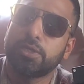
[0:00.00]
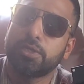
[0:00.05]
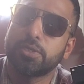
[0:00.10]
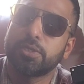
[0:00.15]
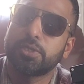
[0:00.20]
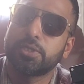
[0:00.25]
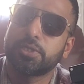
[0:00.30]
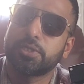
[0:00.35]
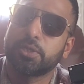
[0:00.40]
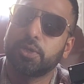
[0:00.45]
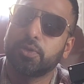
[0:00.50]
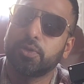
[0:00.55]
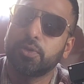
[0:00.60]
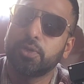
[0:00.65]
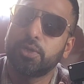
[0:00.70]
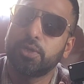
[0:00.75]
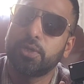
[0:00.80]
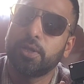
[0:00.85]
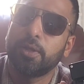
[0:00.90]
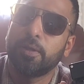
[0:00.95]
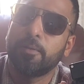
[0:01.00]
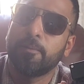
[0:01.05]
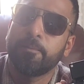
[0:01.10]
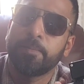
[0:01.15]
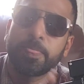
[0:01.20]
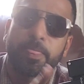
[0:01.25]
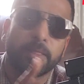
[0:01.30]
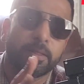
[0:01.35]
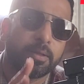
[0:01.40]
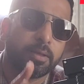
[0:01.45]
is good.
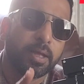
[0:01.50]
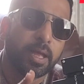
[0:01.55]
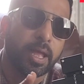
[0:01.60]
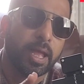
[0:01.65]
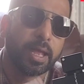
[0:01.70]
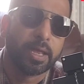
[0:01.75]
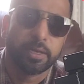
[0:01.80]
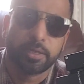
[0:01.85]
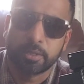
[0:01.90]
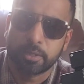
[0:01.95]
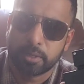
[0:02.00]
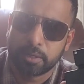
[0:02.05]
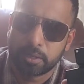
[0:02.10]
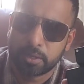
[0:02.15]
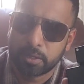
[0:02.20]
And